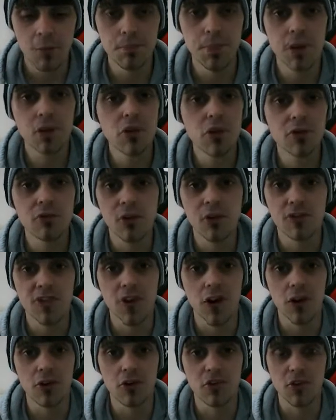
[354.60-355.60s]
building
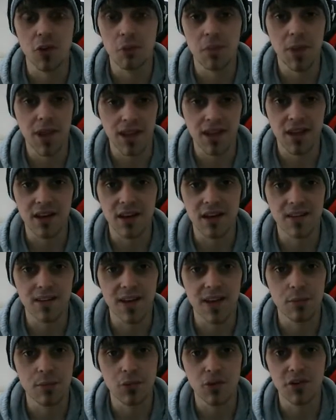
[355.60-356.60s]
referrals or making a
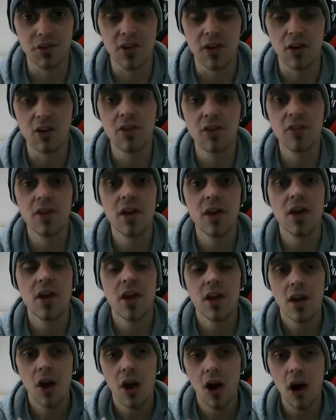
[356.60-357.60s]
team yourself,
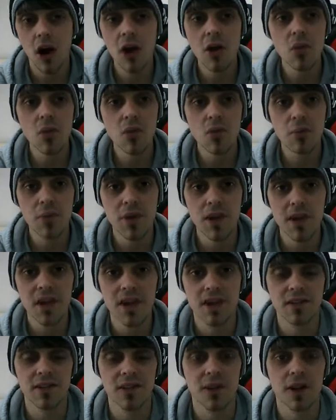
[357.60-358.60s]
I will be
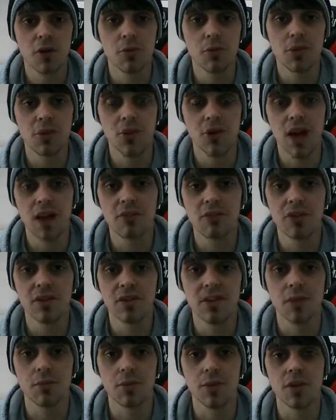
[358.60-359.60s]
here to help you every
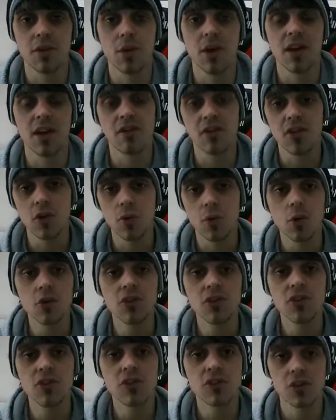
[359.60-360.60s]
step of the way. If you
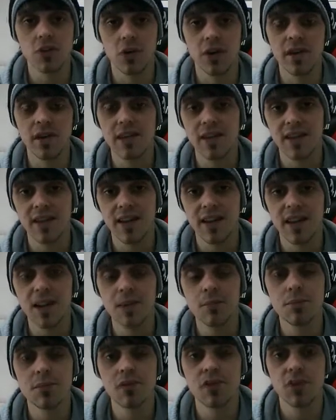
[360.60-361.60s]
want to join, there's a
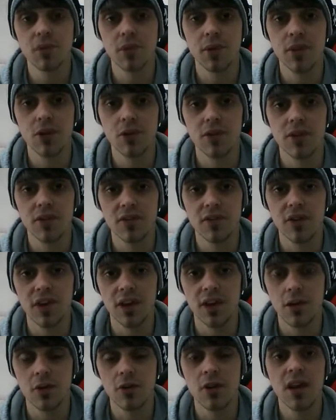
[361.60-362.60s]
link just below this
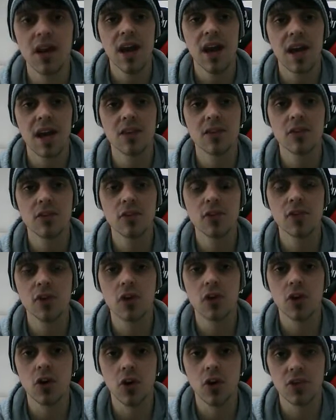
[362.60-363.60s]
video, and you've also
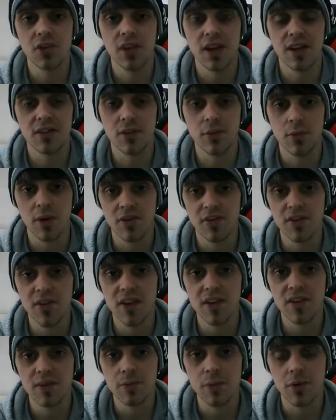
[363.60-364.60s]
got contact to my
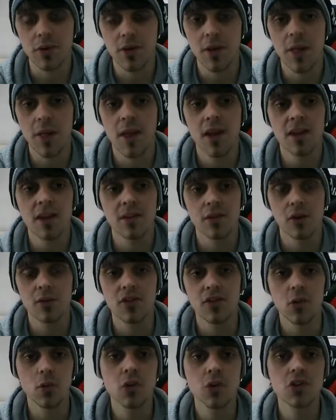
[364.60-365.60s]
Facebook. So
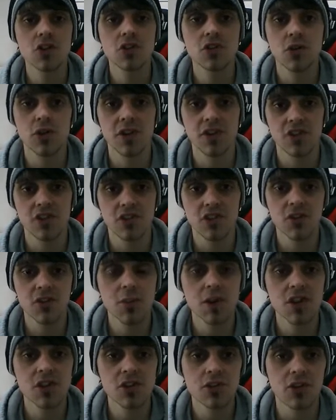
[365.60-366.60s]
if you want to join, just
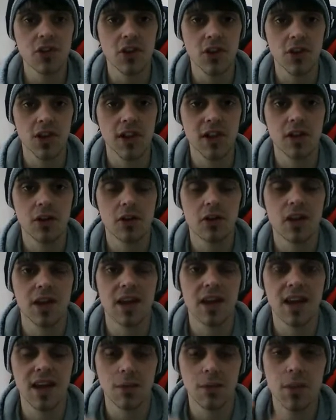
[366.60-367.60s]
make sure that you click on the
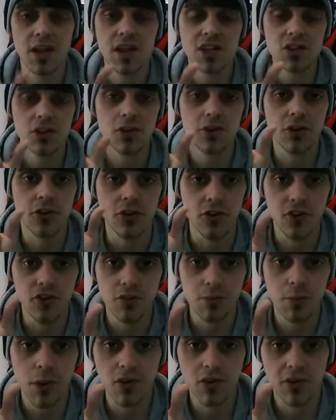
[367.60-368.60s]
link and make sure that the
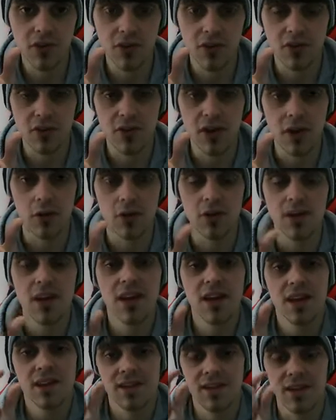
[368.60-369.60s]
sponsor field
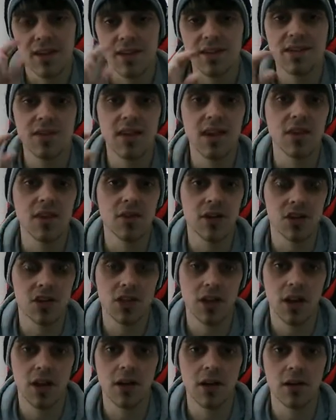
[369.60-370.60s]
says Steve in
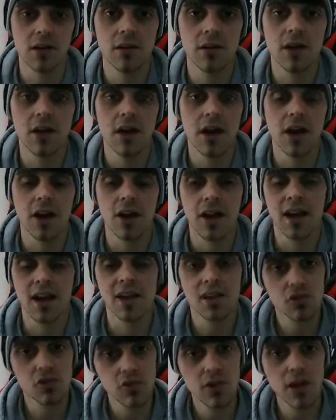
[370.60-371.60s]
China. Okay,
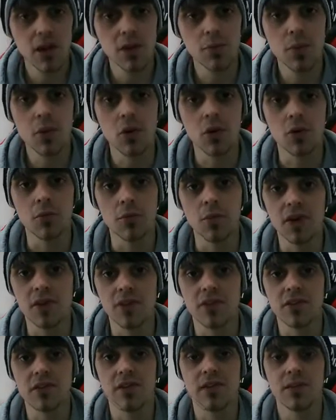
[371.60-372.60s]
and that's really important
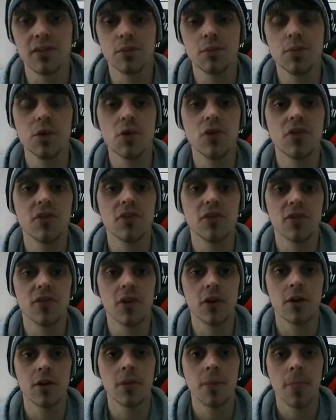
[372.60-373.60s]
because it's important
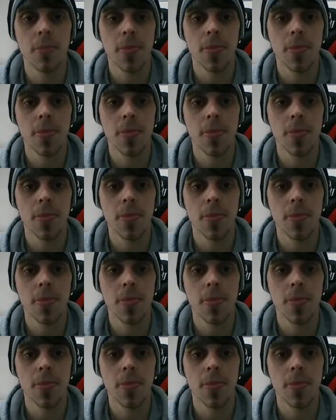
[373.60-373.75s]
for,